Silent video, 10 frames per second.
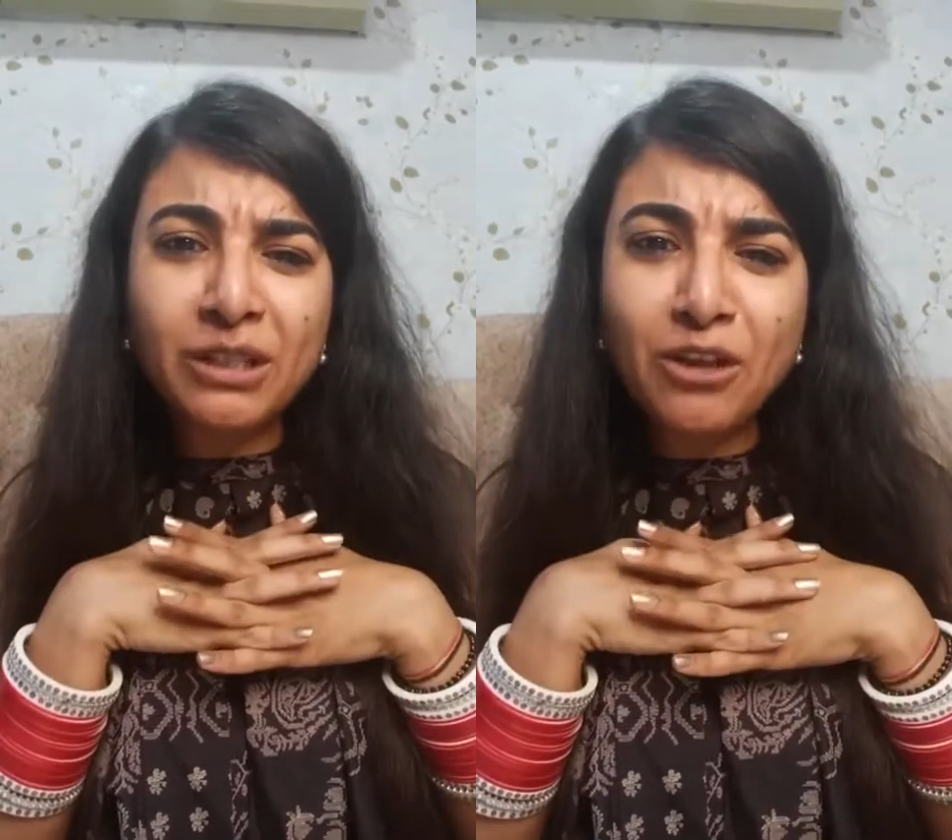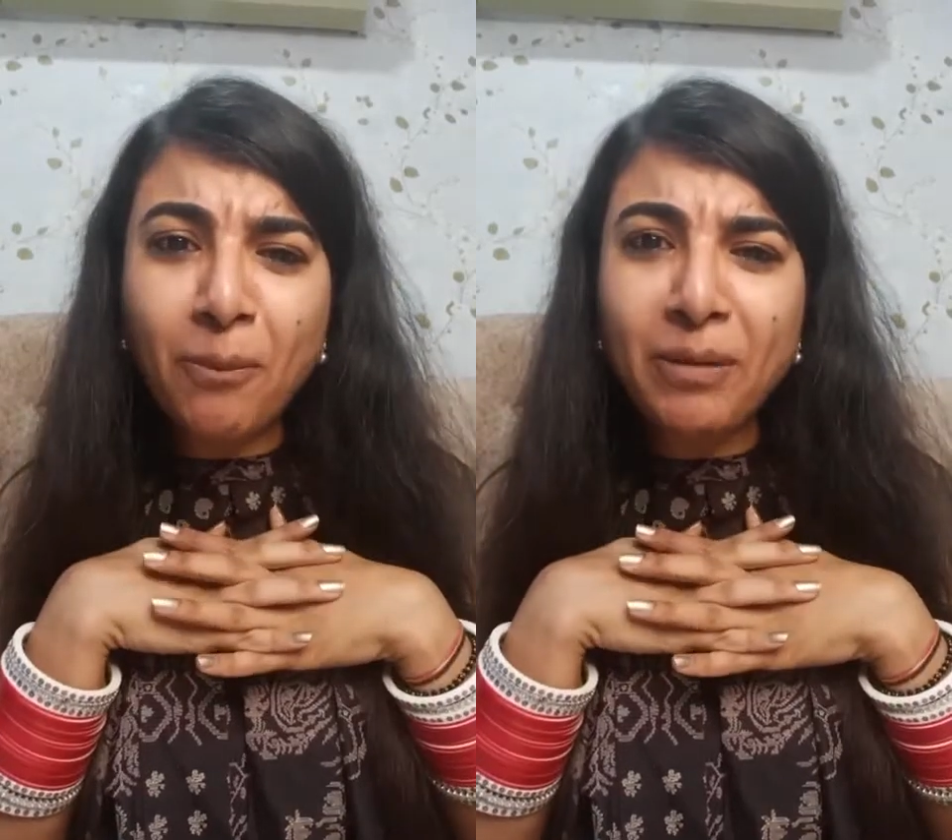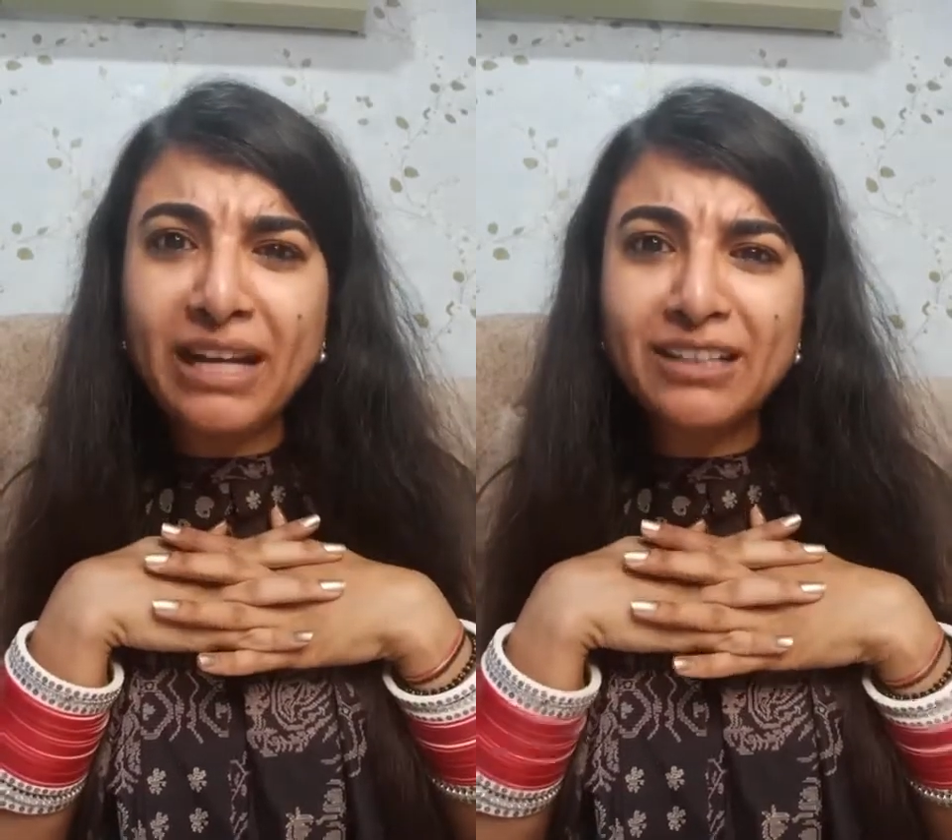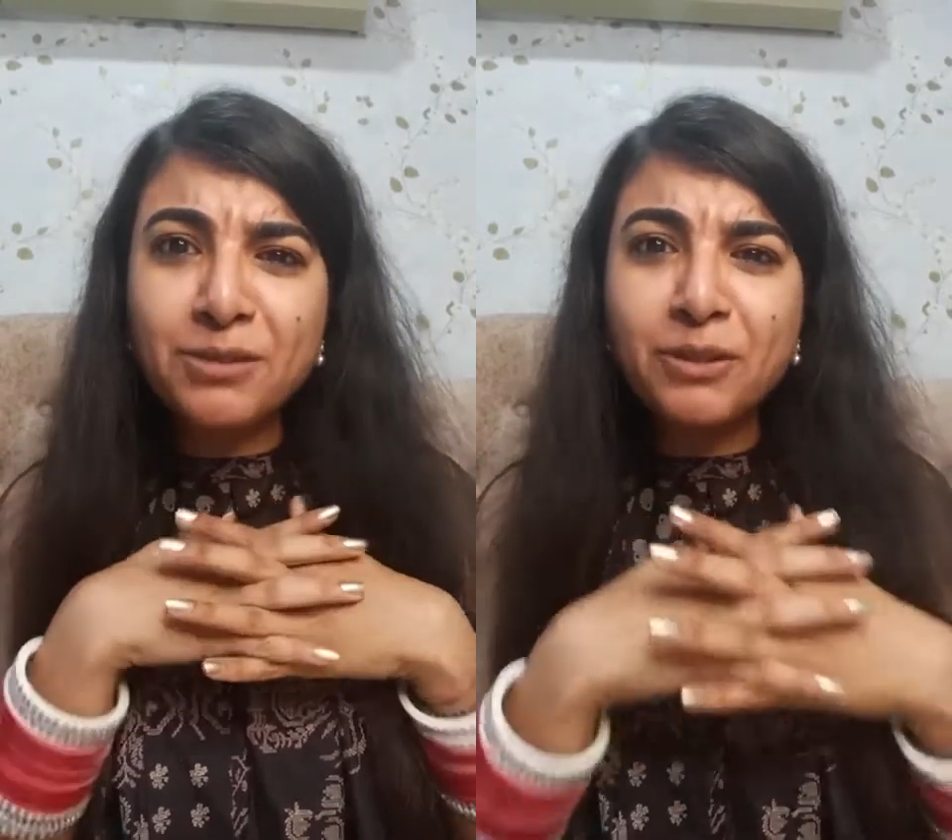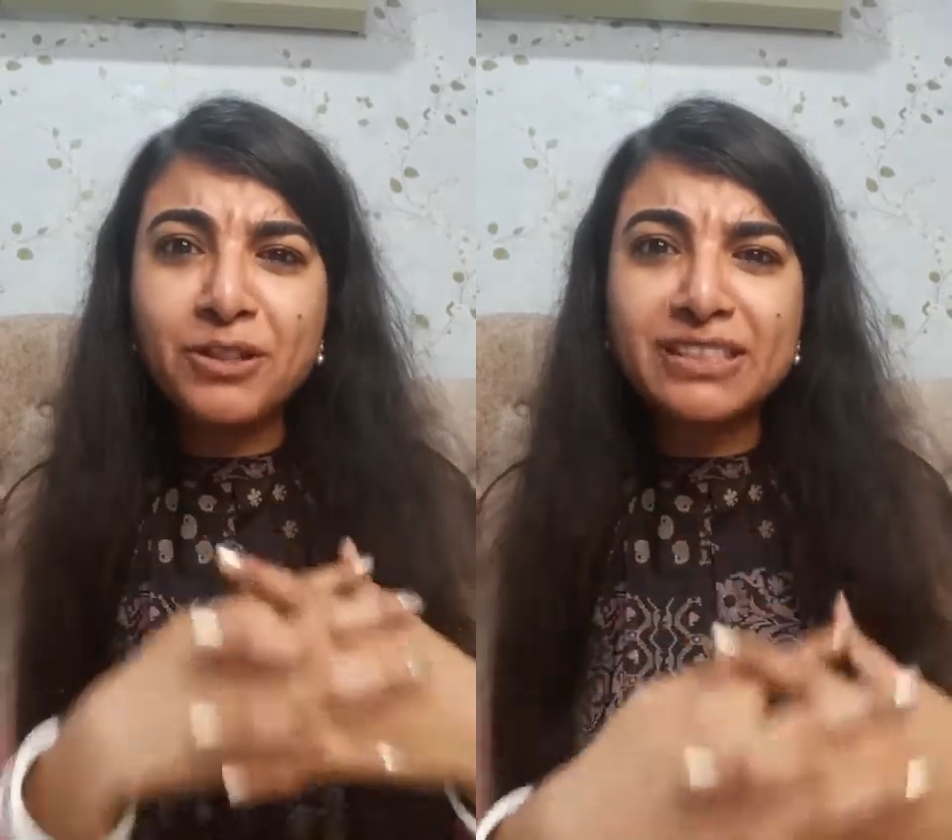your
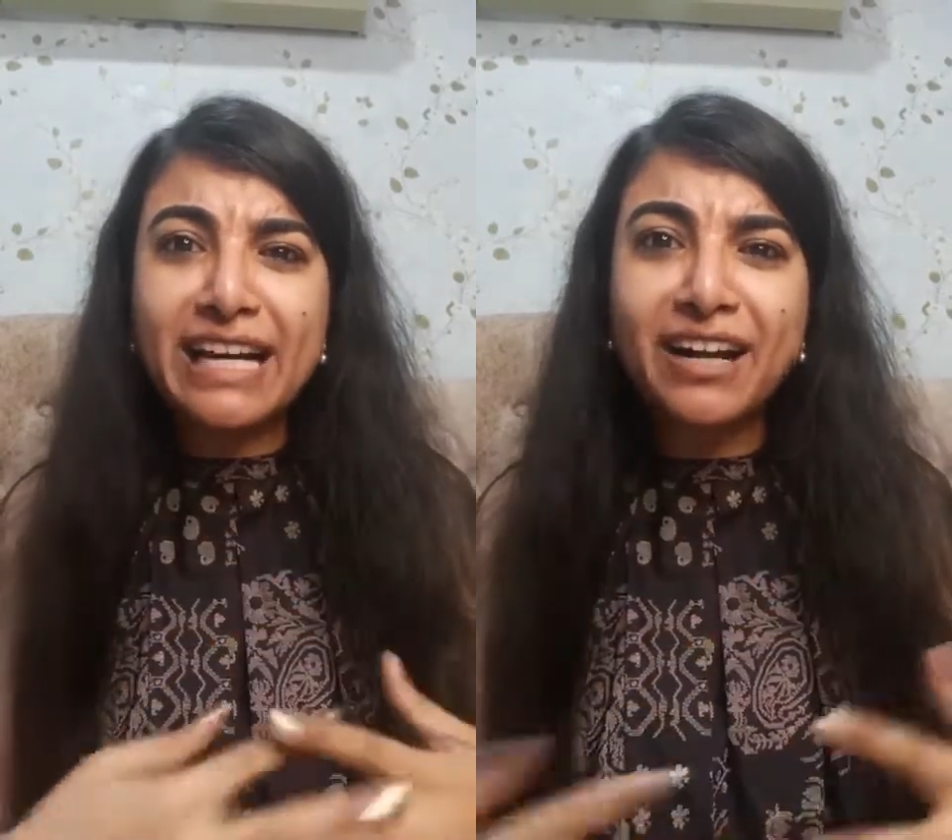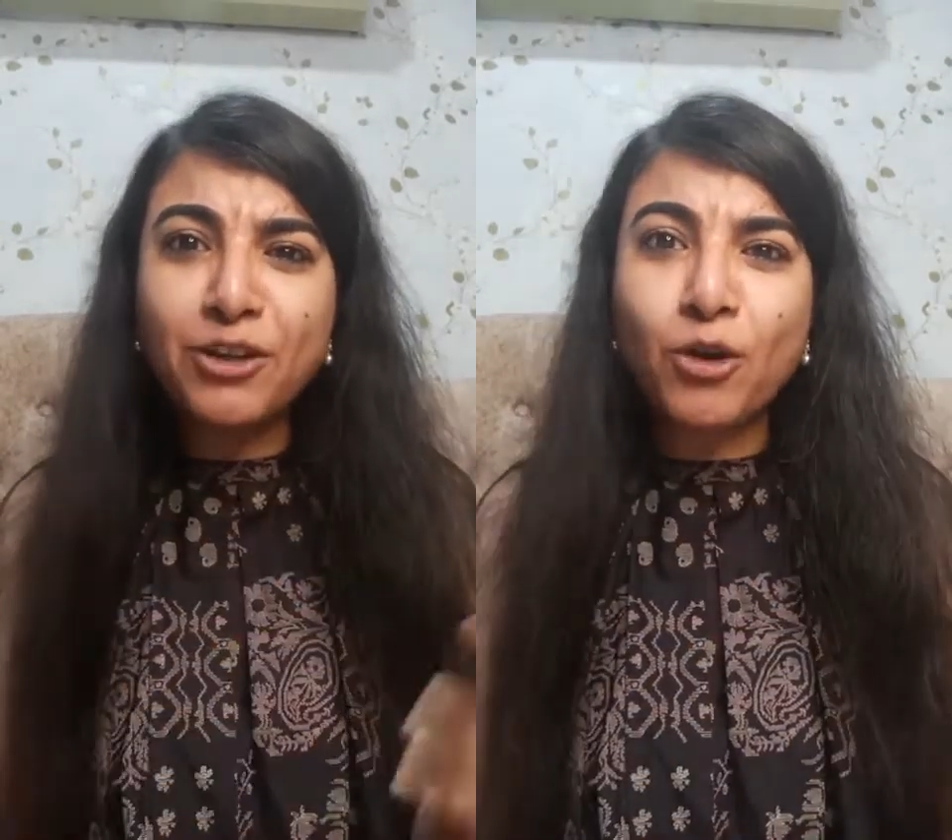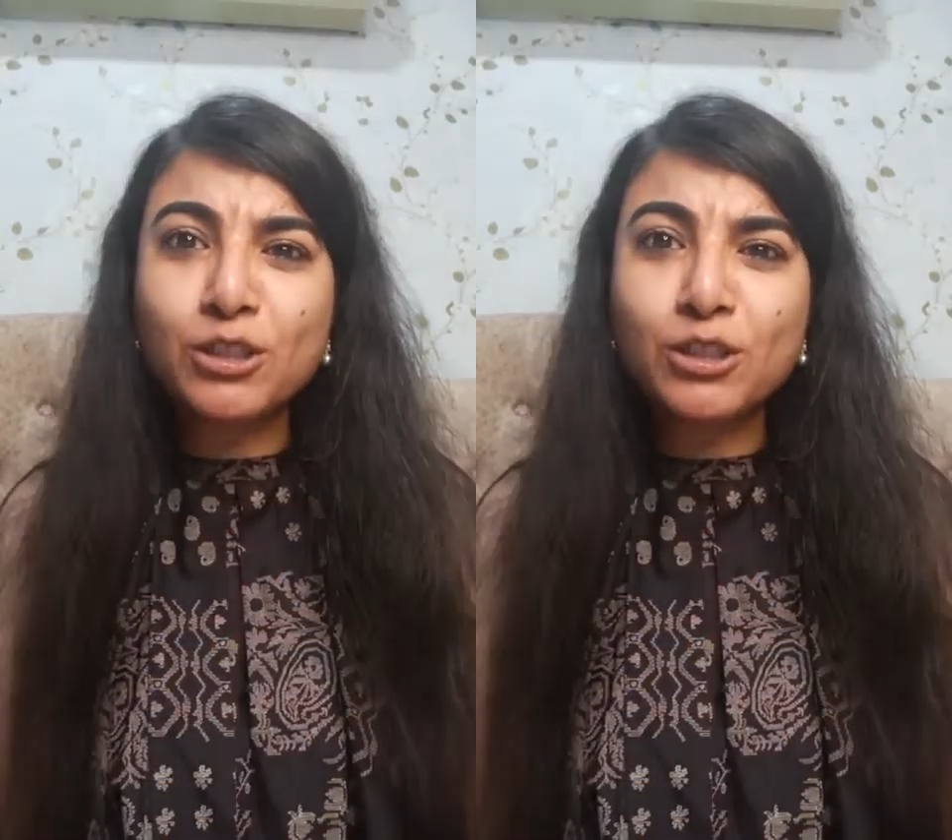parents because they are your